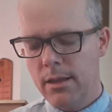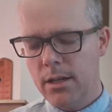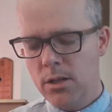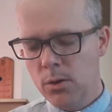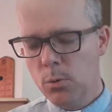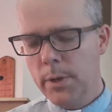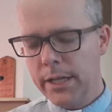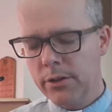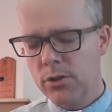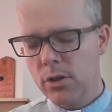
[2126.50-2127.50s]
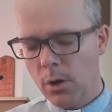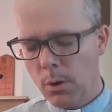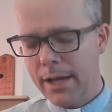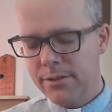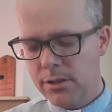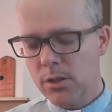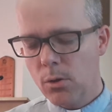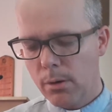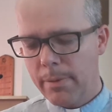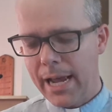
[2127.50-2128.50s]
that you will show us
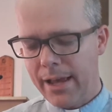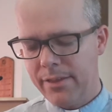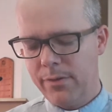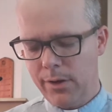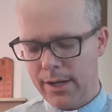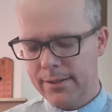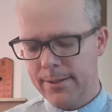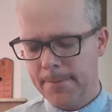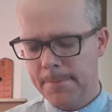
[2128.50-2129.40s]
your path for us,